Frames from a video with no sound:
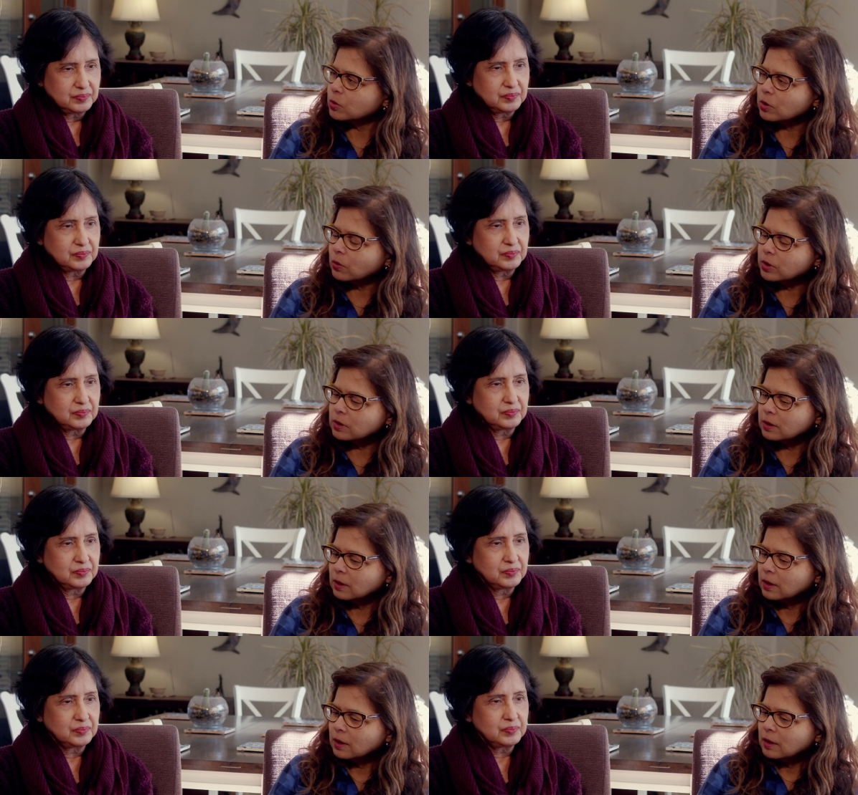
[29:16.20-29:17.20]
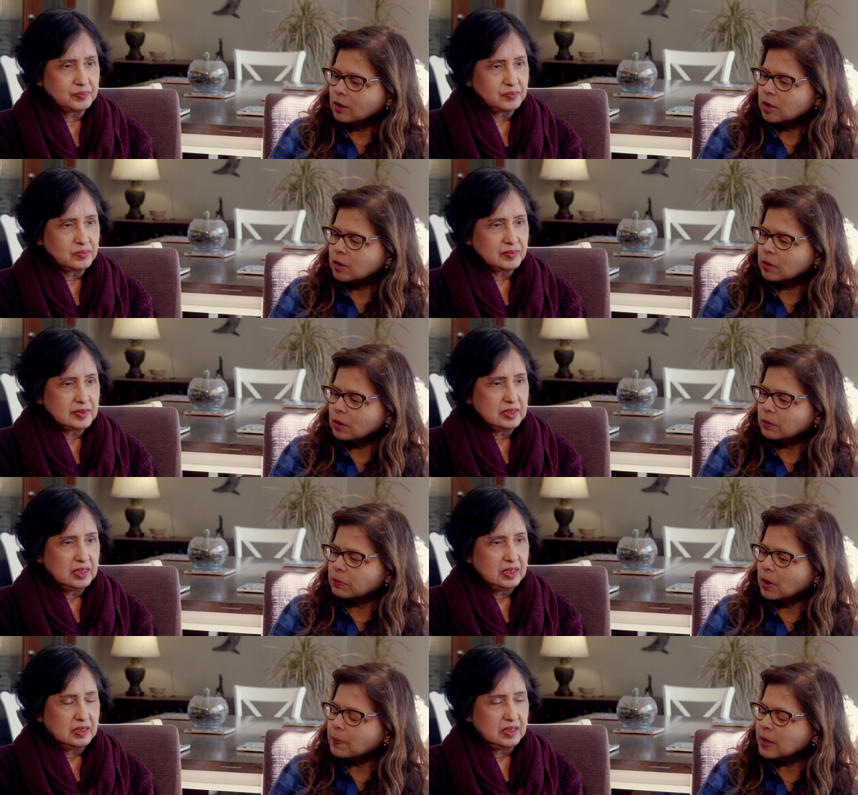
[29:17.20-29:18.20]
Speaker 1: she was always
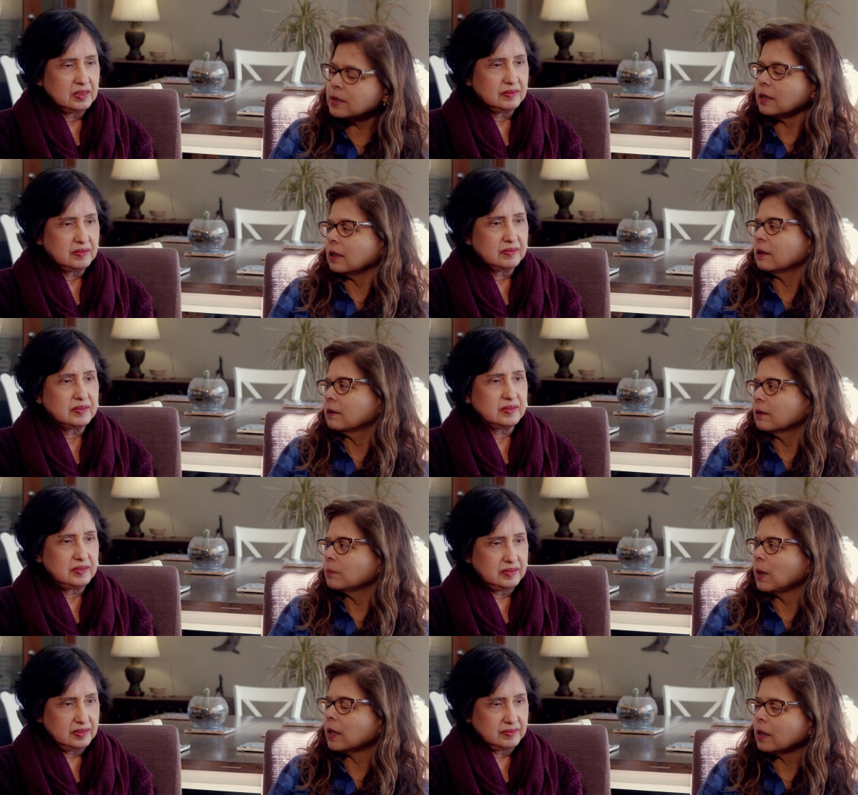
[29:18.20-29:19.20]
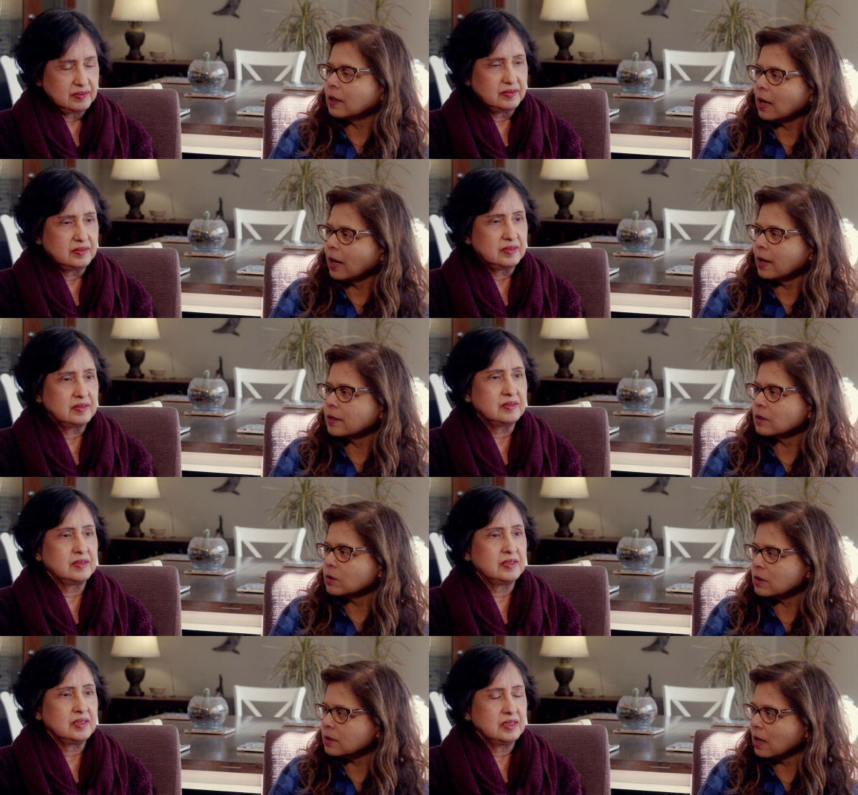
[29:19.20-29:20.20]
busy making cakes
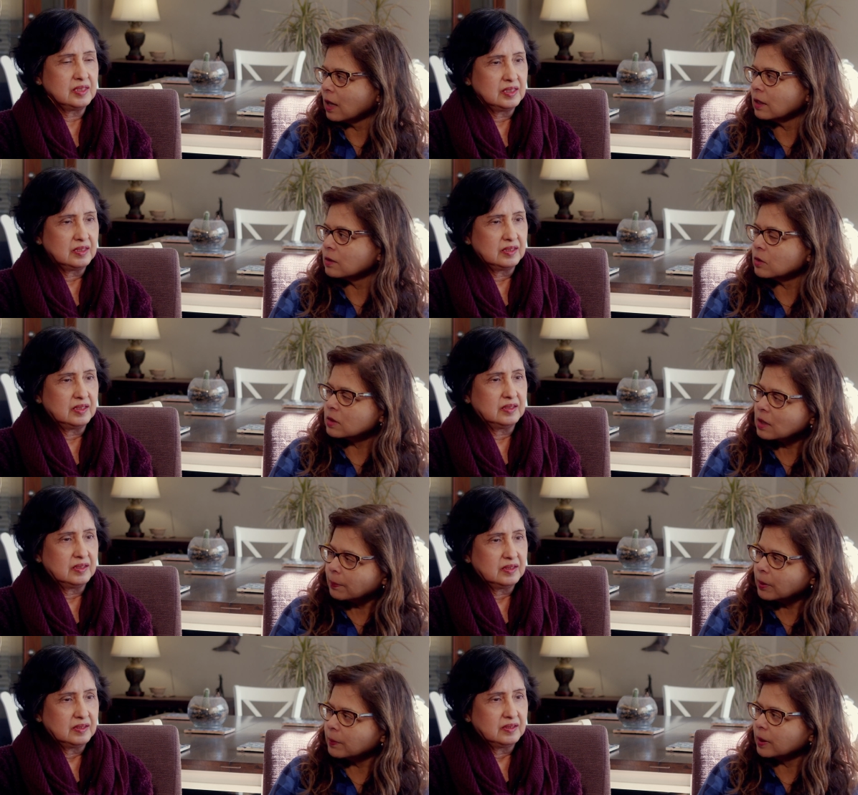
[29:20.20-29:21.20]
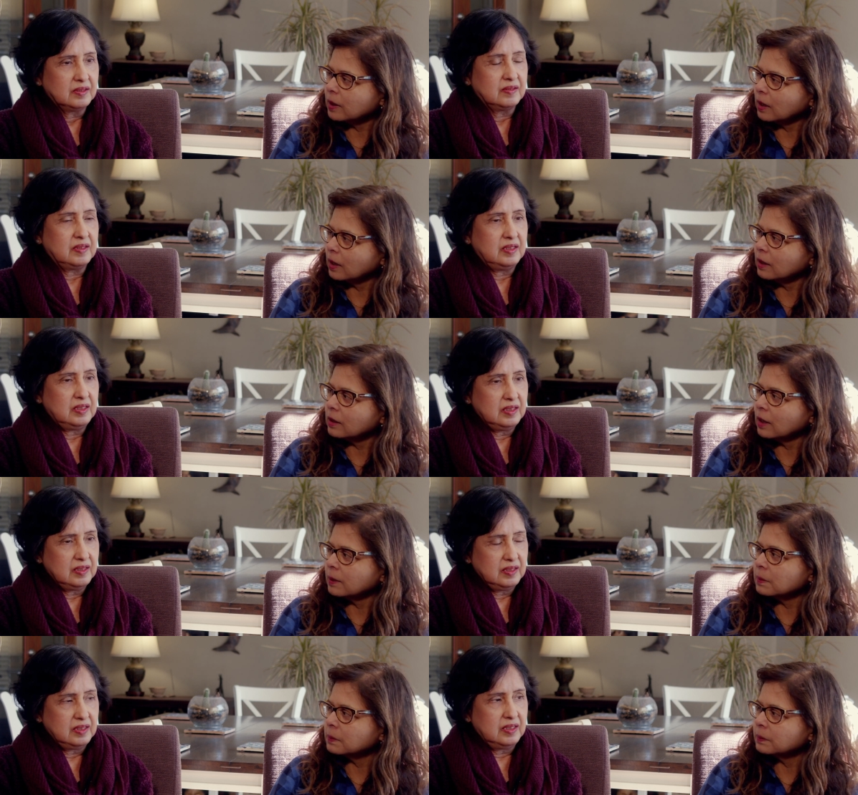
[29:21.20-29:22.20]
to sell to supplement the
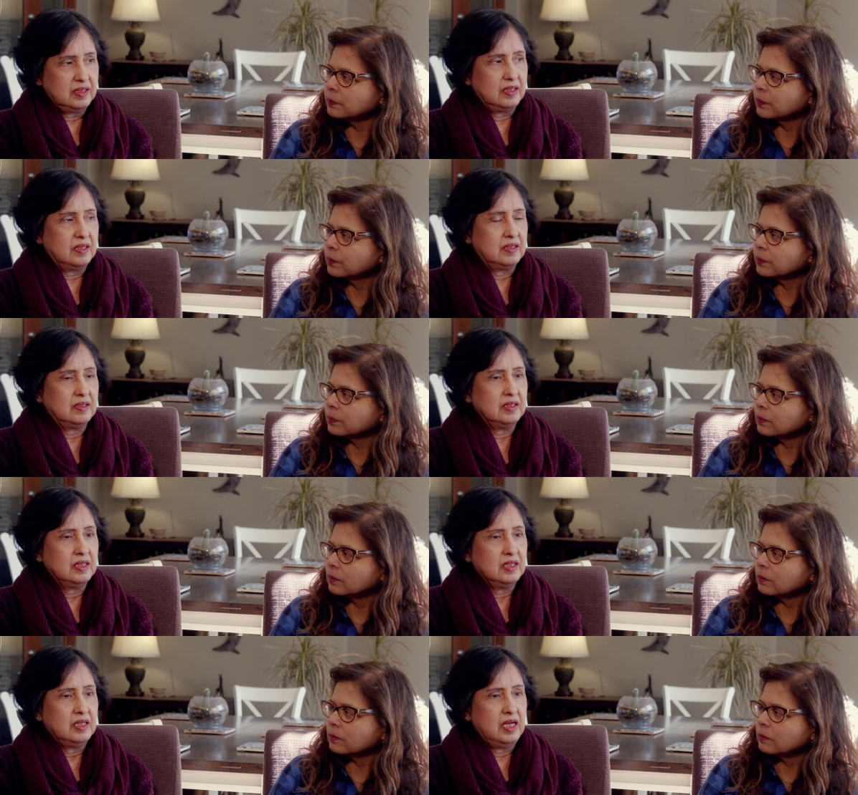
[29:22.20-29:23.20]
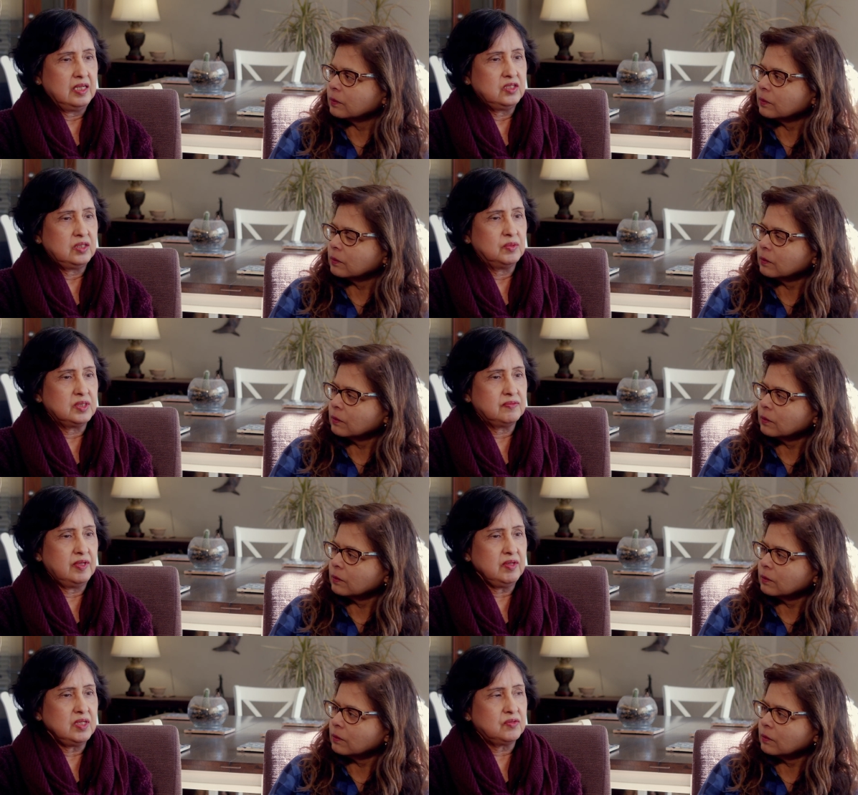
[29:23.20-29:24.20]
income.
Speaker 2: Yeah, and she was
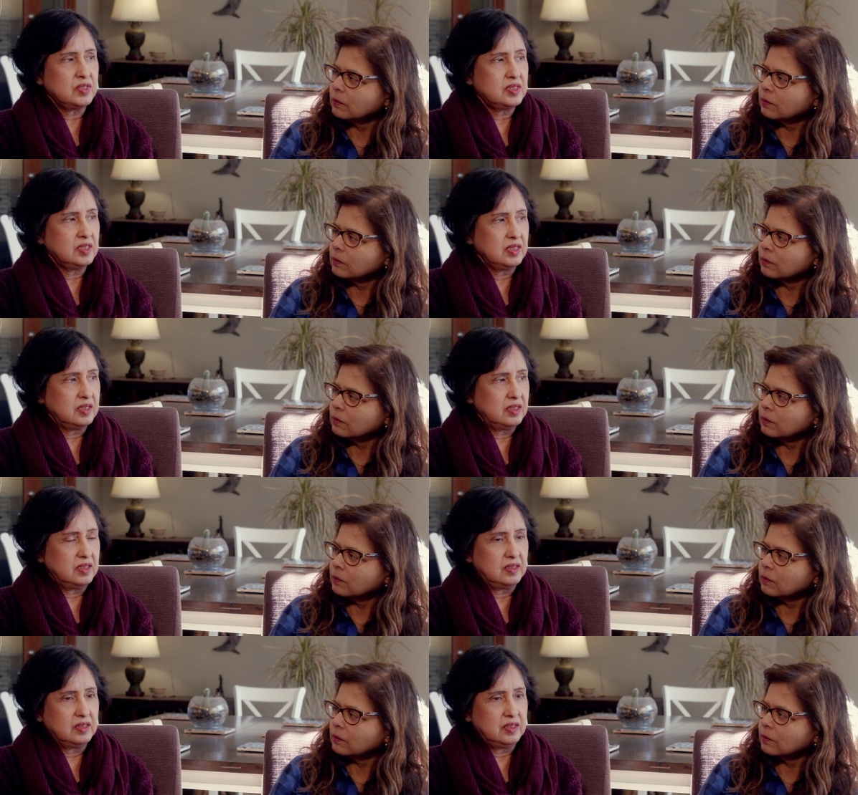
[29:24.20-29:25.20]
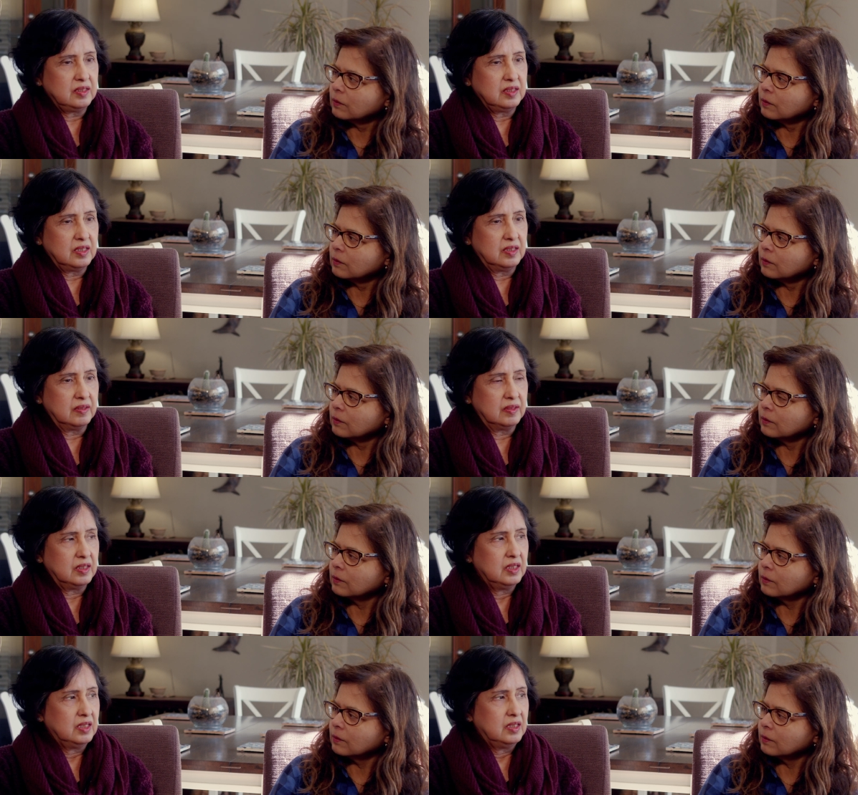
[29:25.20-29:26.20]
very interested in in in. Uh,
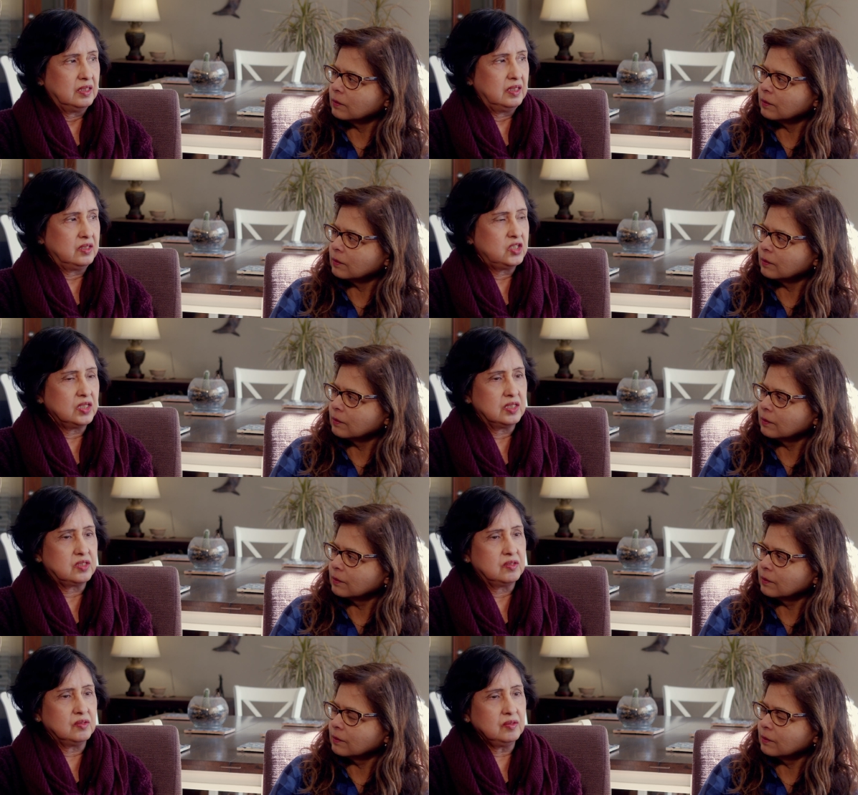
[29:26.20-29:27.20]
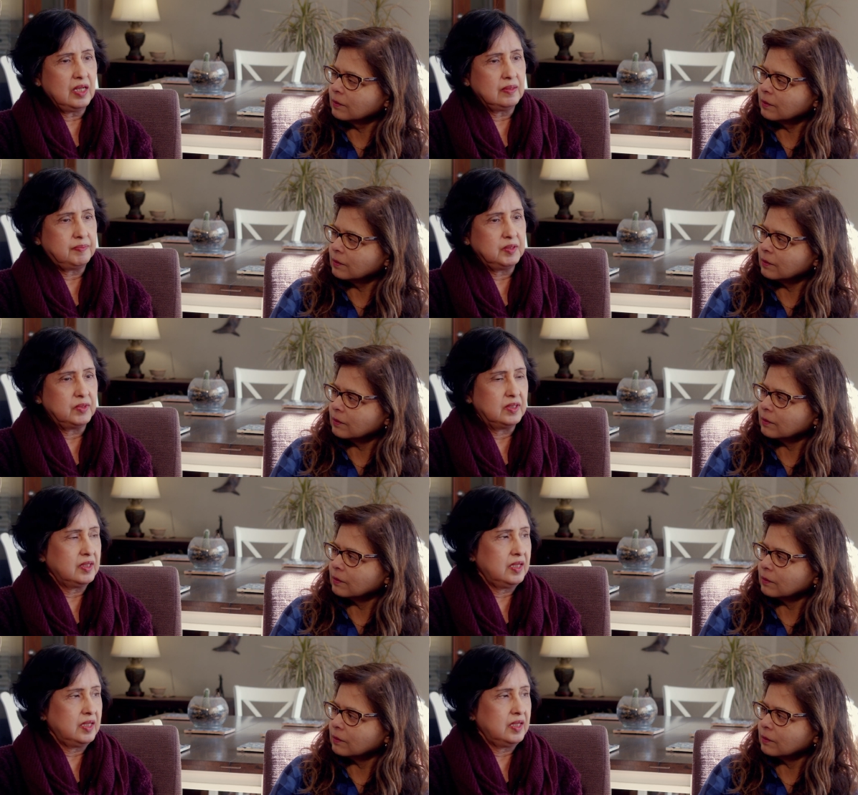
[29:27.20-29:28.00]
in church, you know, helping with the